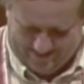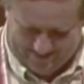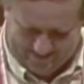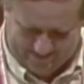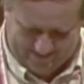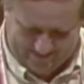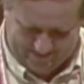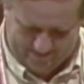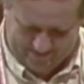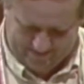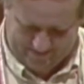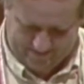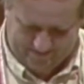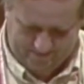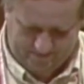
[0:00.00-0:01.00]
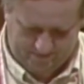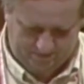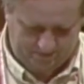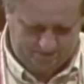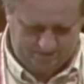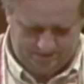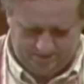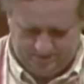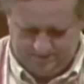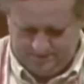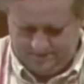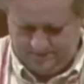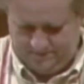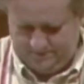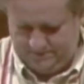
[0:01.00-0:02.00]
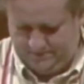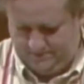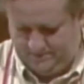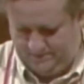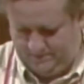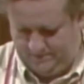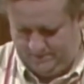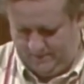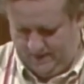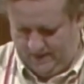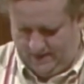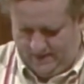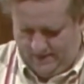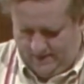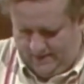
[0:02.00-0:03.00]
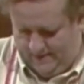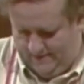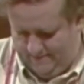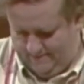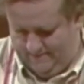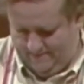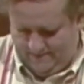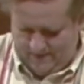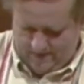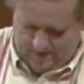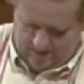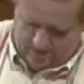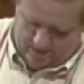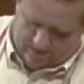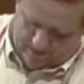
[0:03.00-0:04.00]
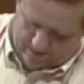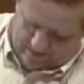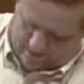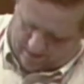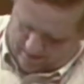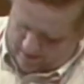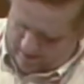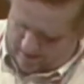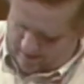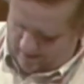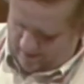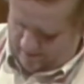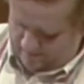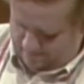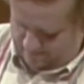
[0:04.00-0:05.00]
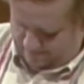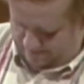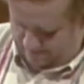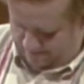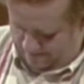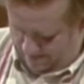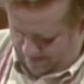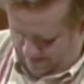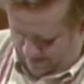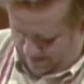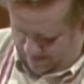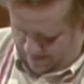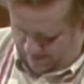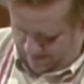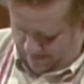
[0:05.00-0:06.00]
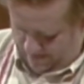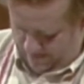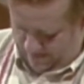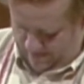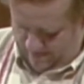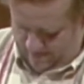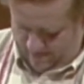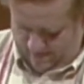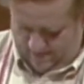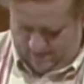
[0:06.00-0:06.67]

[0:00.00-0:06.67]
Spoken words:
[no speech]